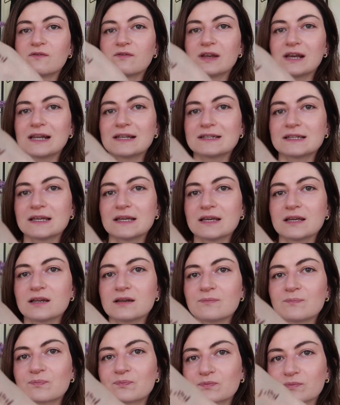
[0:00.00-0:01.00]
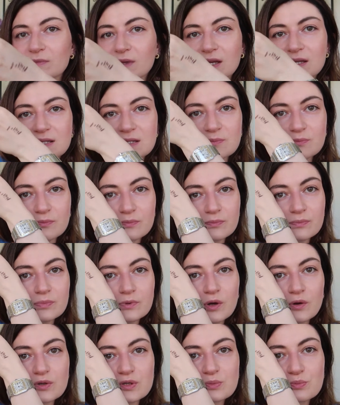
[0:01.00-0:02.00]
fill it in it
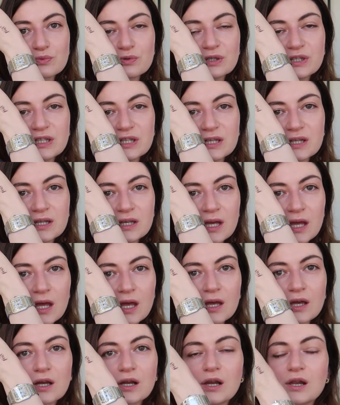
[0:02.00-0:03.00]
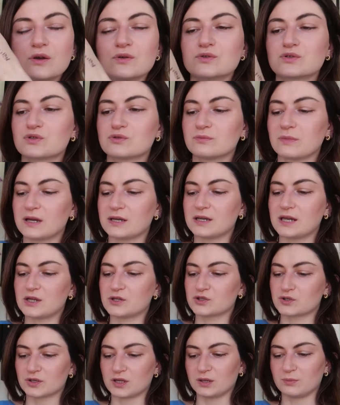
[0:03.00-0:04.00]
goes pretty close to my
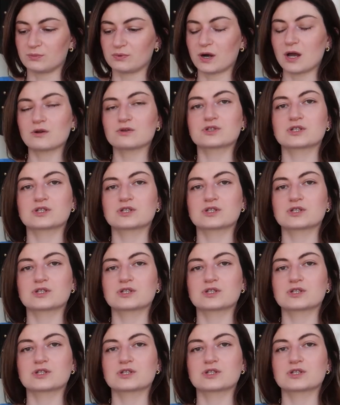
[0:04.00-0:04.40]
natural brow